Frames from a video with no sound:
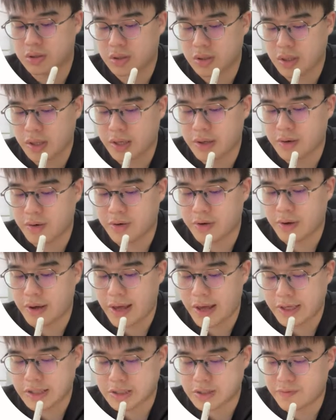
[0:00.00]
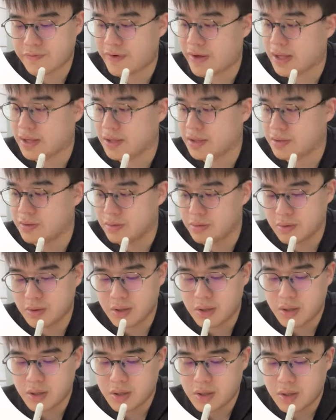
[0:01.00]
okay, or your x value
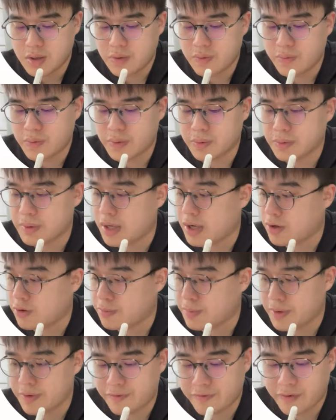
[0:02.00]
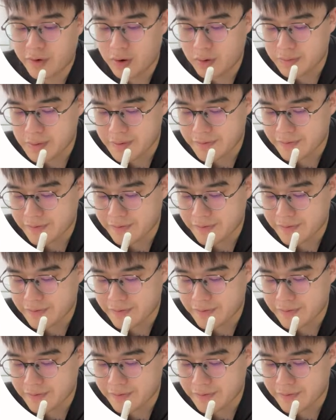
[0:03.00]
will now be 4 over